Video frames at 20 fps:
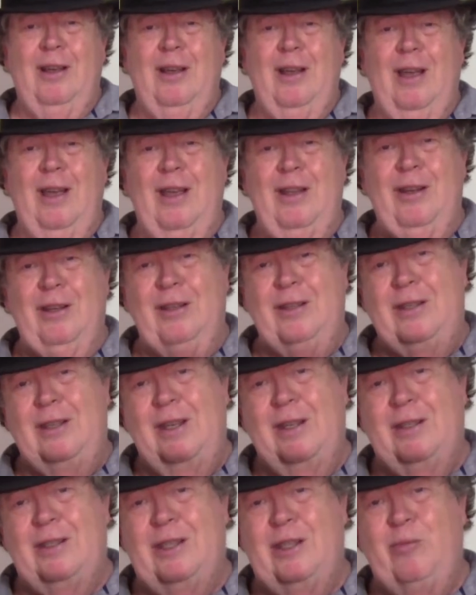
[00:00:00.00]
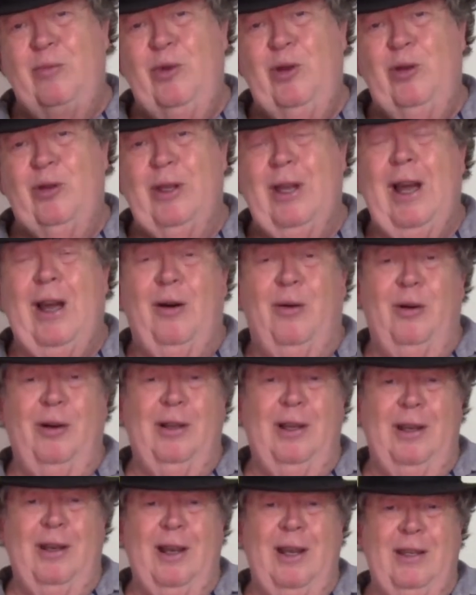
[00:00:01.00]
and you can see it smooths out
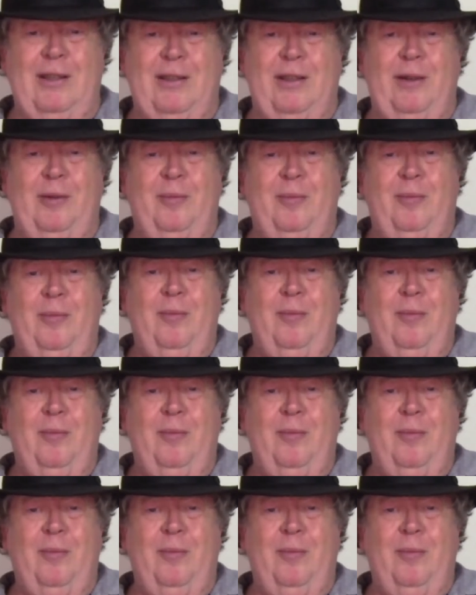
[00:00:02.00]
really nicely.